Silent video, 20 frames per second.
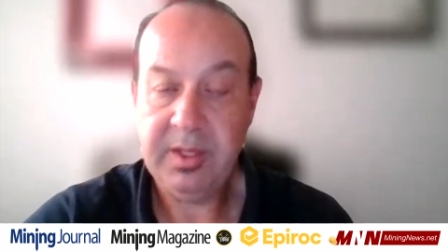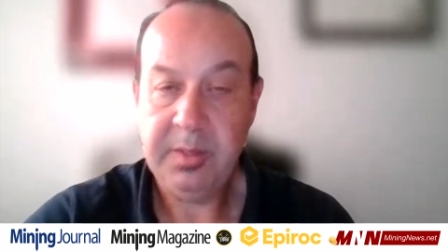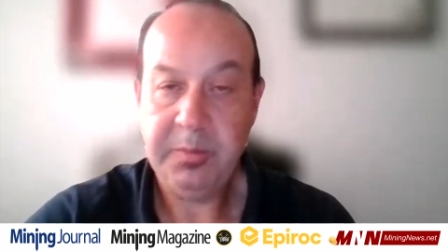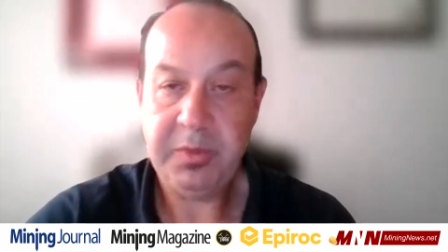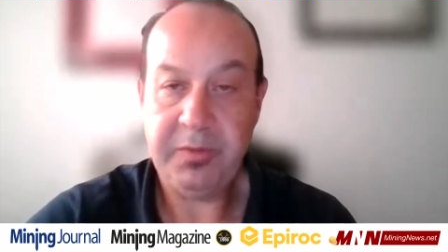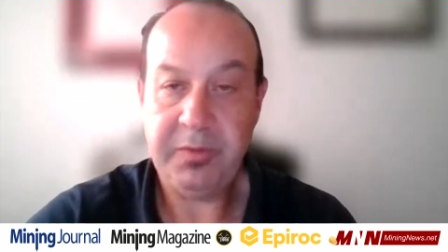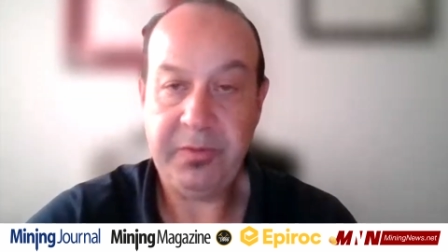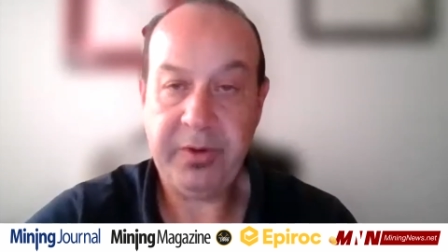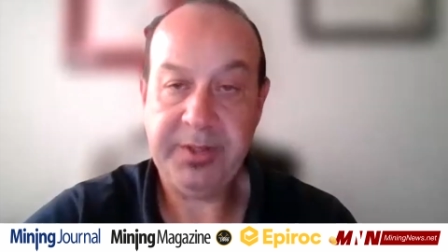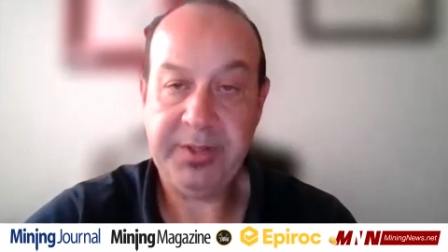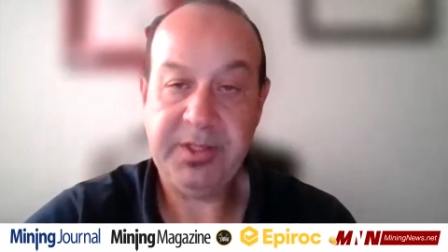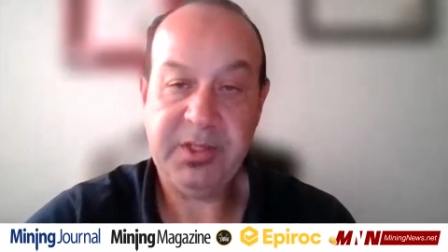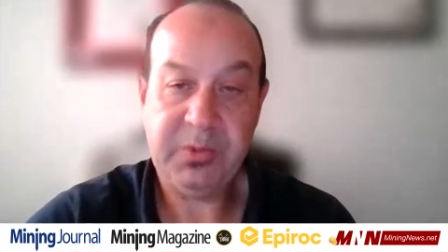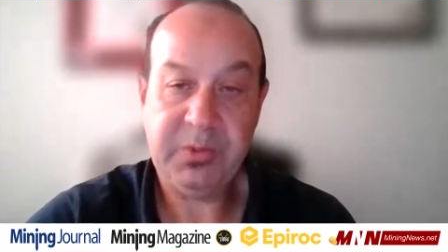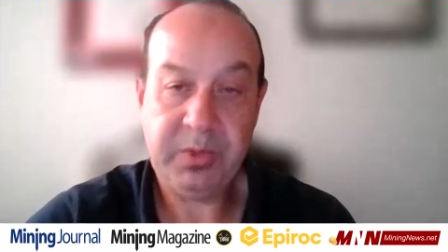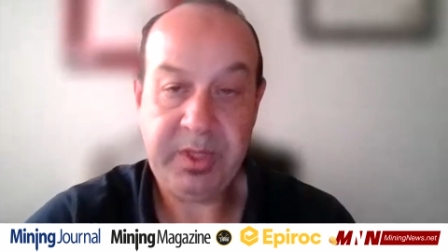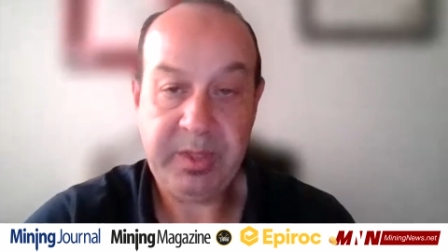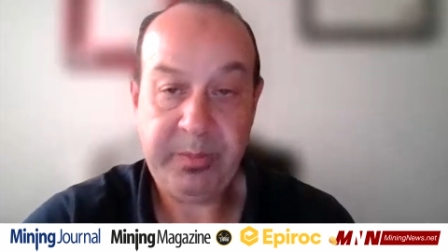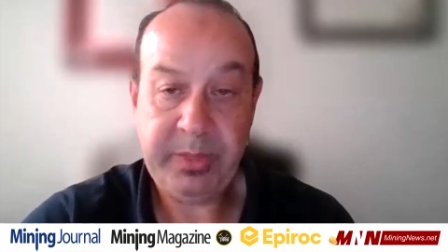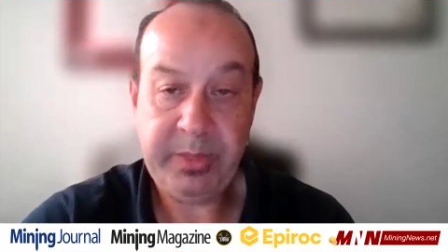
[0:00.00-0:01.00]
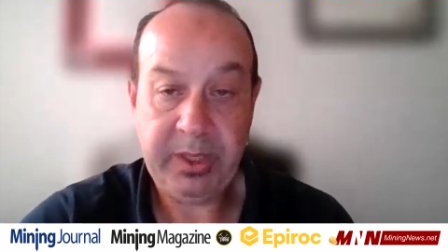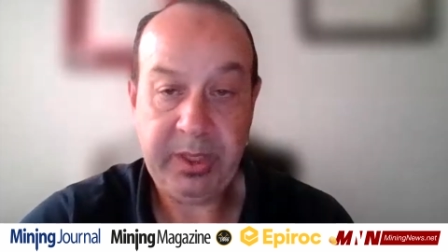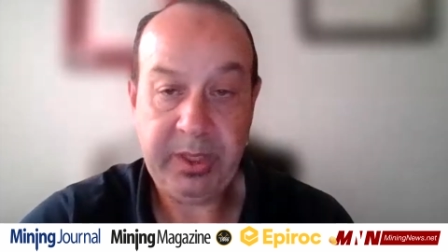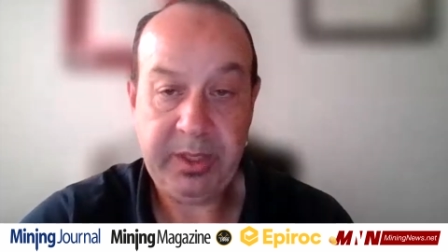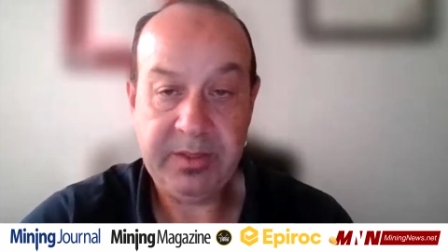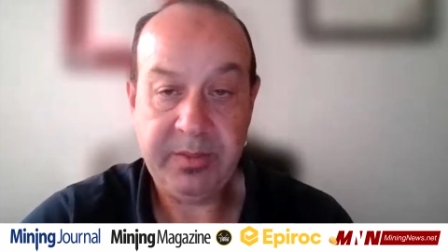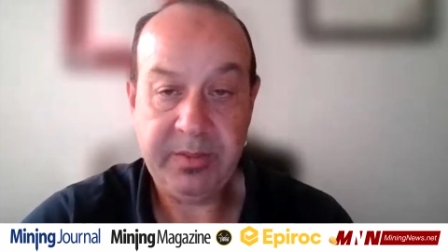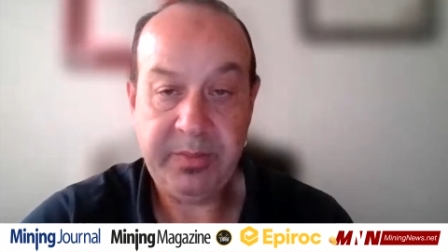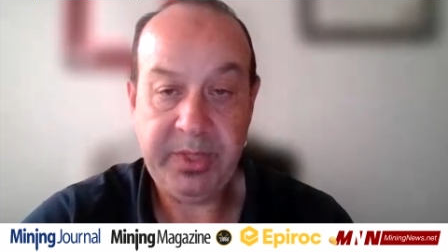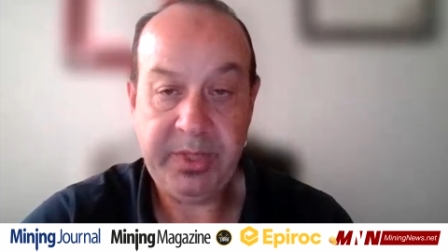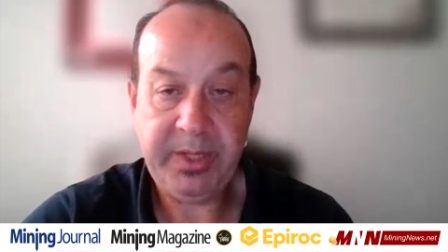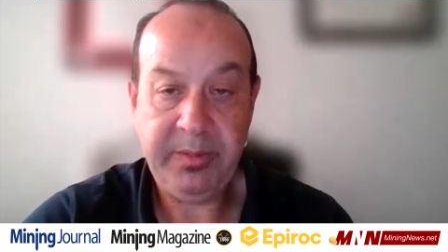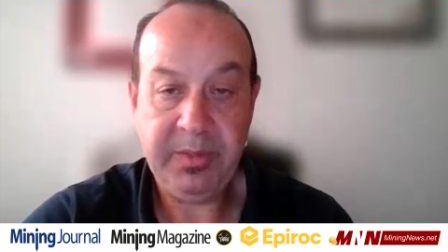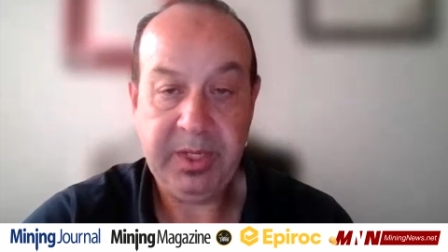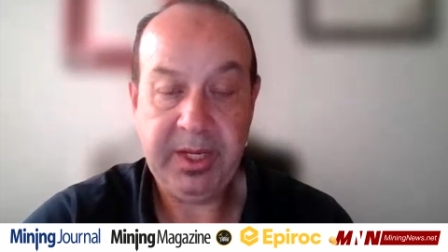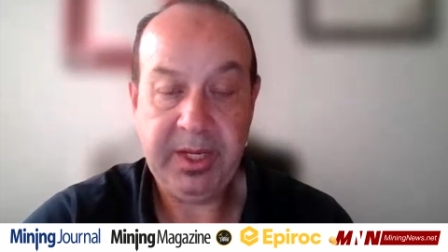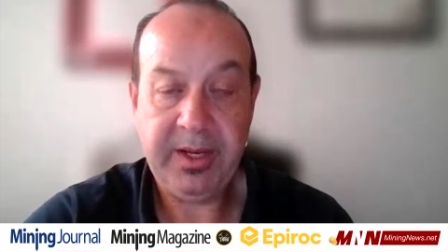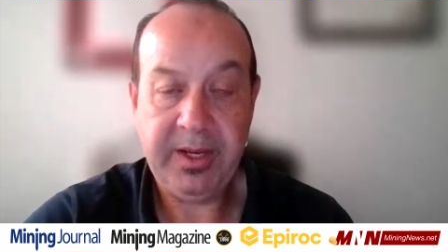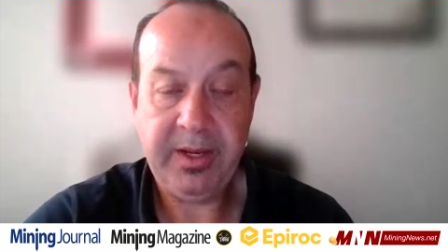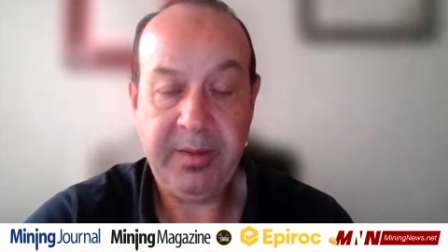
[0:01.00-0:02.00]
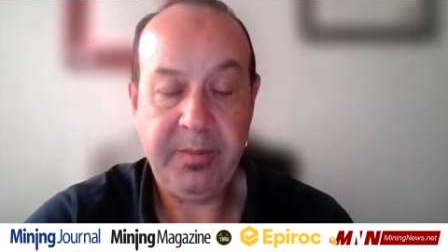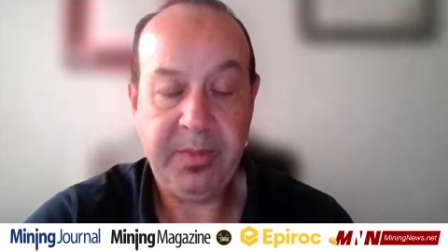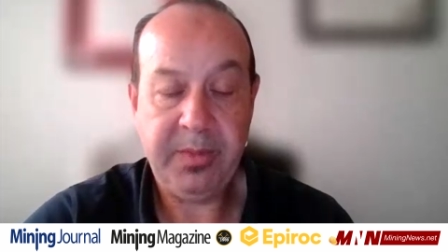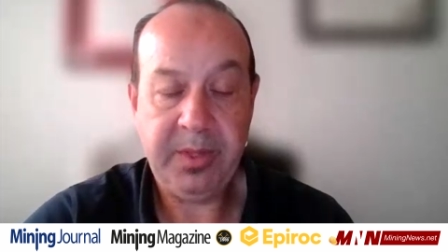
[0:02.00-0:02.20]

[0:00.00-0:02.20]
provides us with the ability to be um,